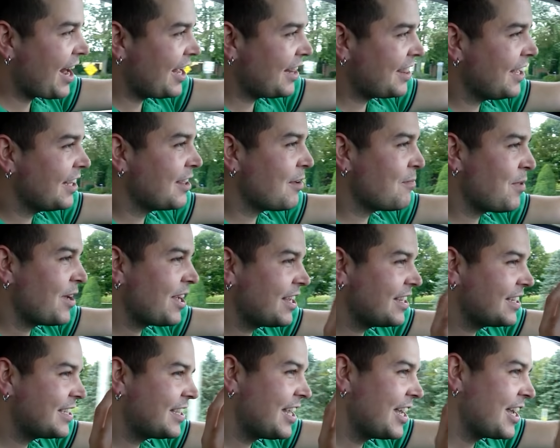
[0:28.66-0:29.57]
I think the
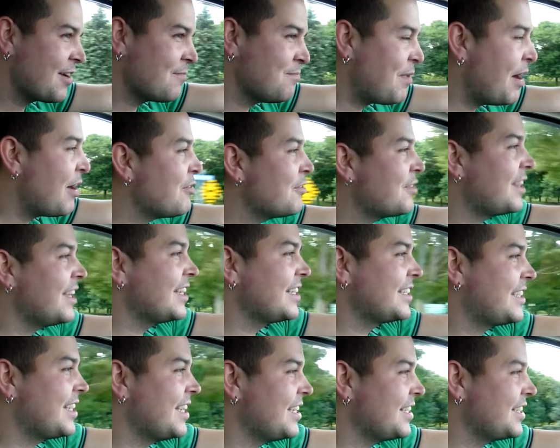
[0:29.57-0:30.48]
biggest thing about
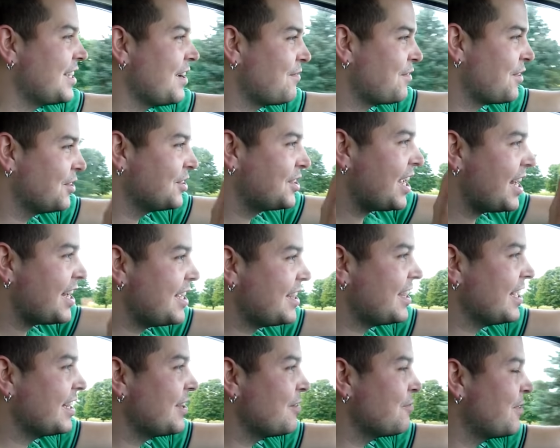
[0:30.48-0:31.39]
this is if there's
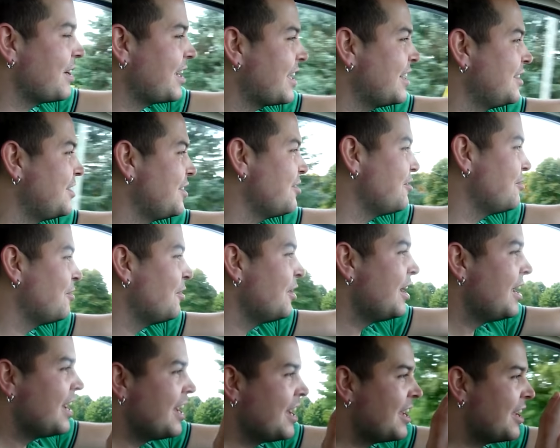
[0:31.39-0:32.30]
anything that we can do,
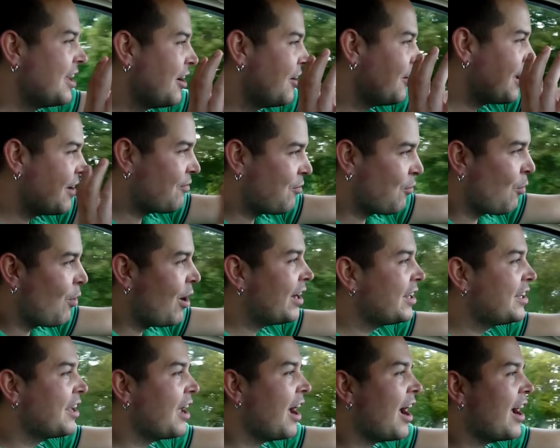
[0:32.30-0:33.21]
you know, if
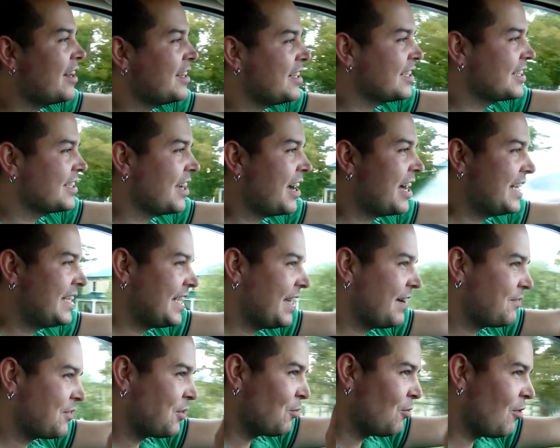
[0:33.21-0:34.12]
one guy decides
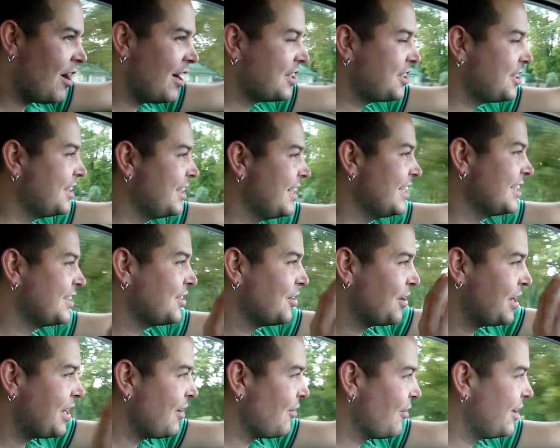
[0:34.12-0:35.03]
after watching this
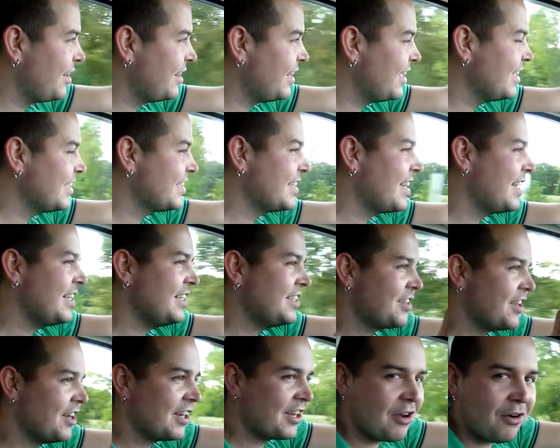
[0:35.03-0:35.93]
or hearing this that he's
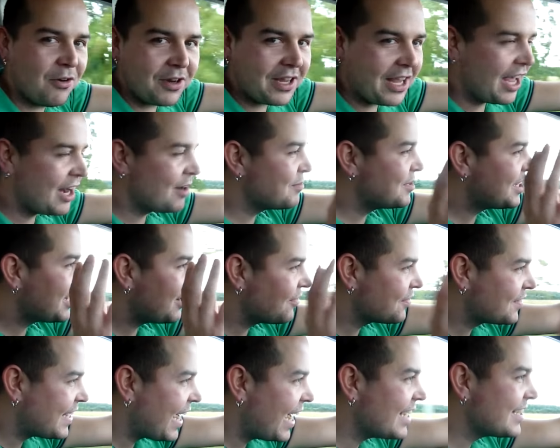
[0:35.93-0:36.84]
going to go and get
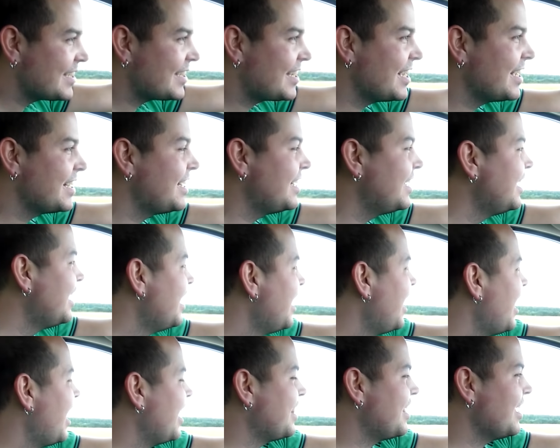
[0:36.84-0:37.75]
himself tested,
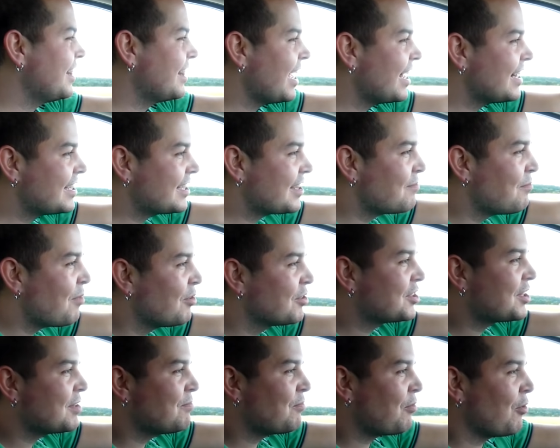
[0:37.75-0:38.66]
I think that's the
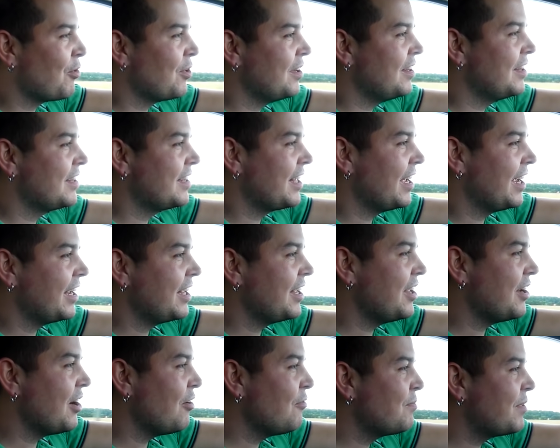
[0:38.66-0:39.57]
most important thing,
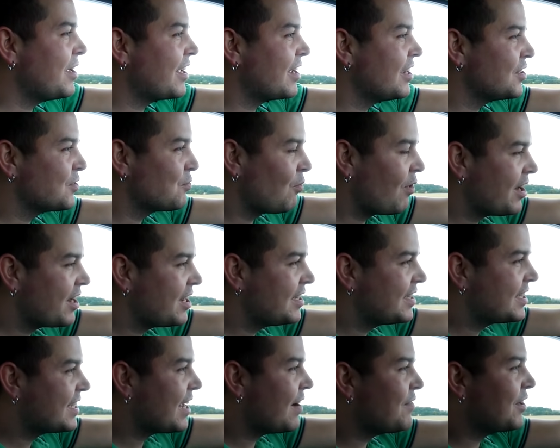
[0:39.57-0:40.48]
you know, because one
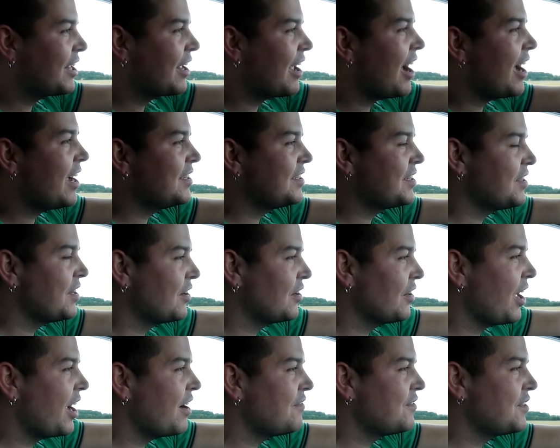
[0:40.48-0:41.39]
in seven guys in their
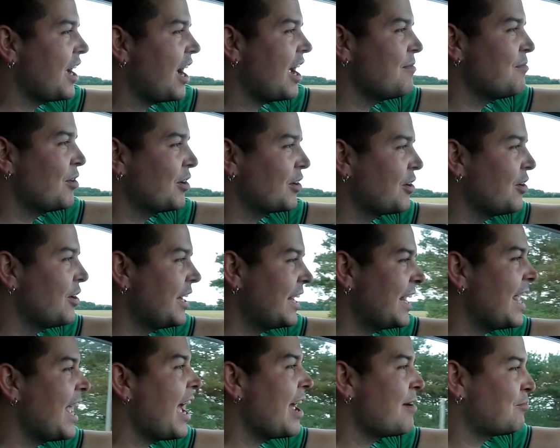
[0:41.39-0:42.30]
lifetime are going
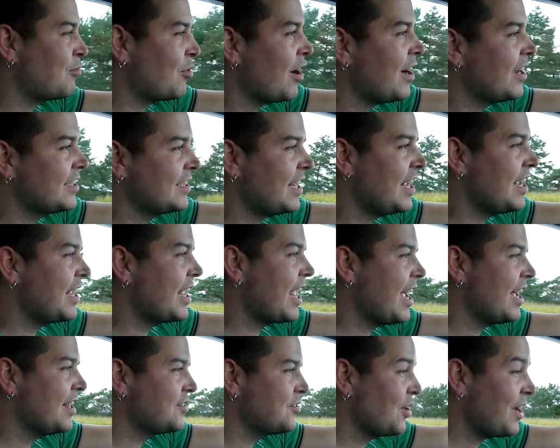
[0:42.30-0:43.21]
to get prostate
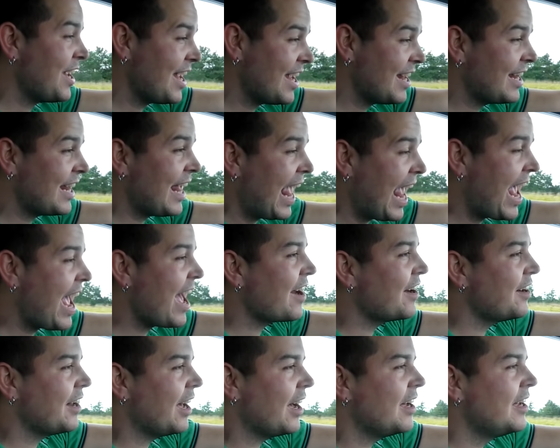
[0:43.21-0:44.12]
cancer in
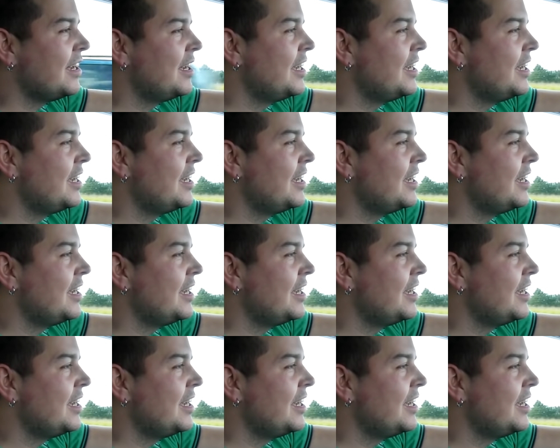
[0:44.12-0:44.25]
Canada.